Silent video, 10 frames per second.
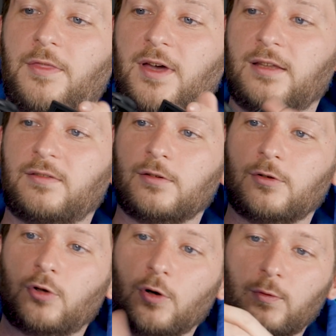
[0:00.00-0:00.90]
that
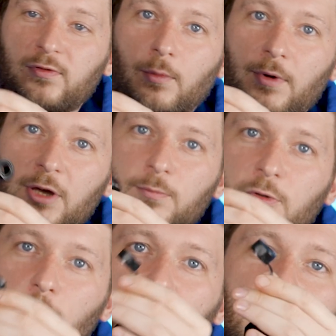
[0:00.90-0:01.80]
goes somewhere in
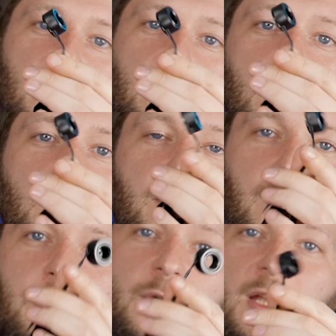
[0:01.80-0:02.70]
between the tube so
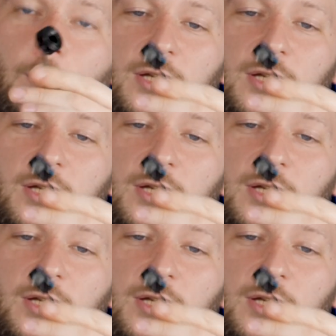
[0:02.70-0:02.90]
that we can